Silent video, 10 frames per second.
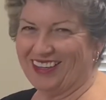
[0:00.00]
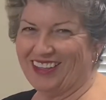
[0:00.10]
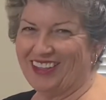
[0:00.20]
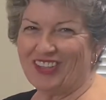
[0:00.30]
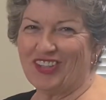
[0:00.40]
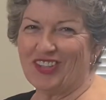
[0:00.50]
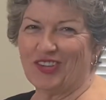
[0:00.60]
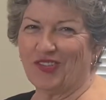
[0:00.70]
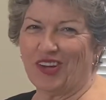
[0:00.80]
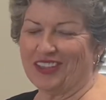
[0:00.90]
She doesn't
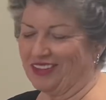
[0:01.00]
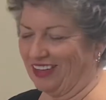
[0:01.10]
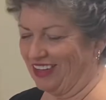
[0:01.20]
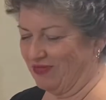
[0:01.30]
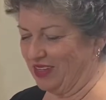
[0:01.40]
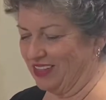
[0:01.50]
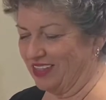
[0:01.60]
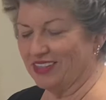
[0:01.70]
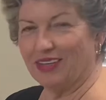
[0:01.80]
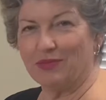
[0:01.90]
know what to think of me.
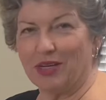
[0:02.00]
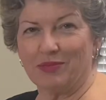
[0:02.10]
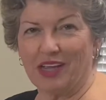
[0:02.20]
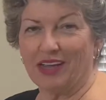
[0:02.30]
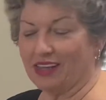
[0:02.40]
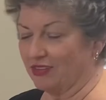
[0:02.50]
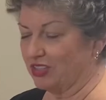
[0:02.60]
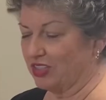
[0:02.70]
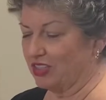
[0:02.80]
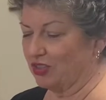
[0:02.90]
See, sometimes I can
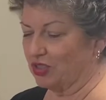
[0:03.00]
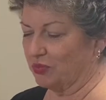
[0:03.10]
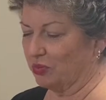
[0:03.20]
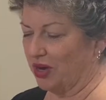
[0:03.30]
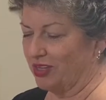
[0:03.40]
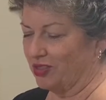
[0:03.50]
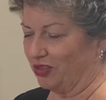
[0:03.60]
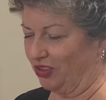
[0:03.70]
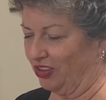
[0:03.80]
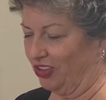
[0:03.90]
still surprise
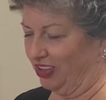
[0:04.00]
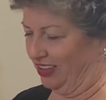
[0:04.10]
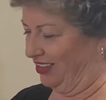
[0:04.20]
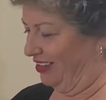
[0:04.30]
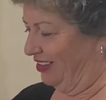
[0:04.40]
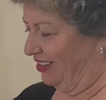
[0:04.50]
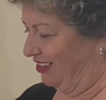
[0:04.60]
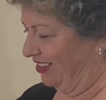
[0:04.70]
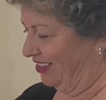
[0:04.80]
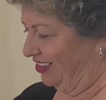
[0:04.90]
her.
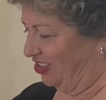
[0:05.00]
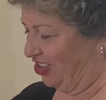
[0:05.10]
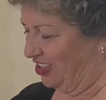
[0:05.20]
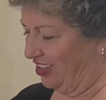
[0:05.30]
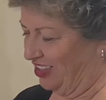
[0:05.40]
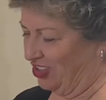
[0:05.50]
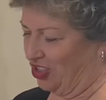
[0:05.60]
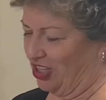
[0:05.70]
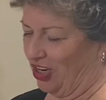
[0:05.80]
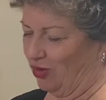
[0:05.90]
She thinks
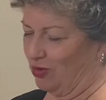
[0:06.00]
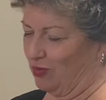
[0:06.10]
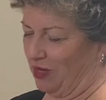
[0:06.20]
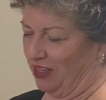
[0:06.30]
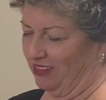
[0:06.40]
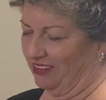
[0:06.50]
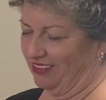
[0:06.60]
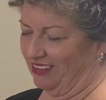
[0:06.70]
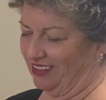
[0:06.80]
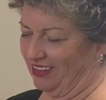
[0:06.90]
she knows me.
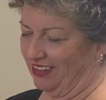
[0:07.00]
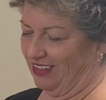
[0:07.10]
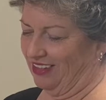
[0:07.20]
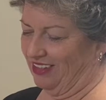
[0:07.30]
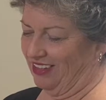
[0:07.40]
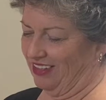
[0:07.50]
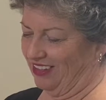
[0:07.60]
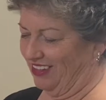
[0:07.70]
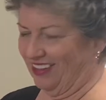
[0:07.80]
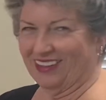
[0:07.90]

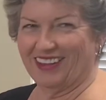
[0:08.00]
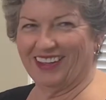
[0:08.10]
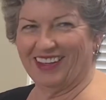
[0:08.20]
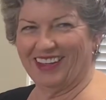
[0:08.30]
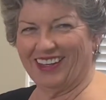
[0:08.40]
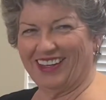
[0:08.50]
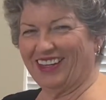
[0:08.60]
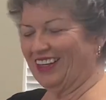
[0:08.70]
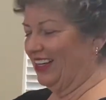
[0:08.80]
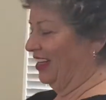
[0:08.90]

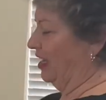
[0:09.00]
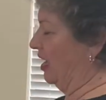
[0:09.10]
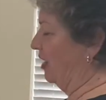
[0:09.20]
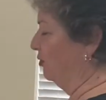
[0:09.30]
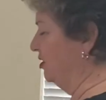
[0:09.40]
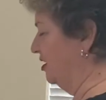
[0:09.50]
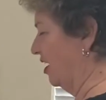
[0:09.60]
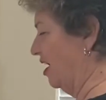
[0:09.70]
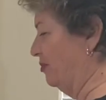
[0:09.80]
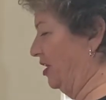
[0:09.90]
I would say
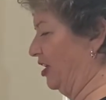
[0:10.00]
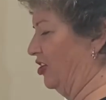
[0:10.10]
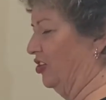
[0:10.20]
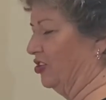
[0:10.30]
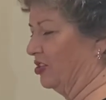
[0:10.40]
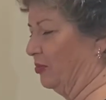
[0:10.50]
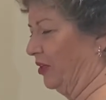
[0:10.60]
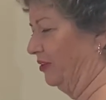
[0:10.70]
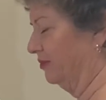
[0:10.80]
how many years, but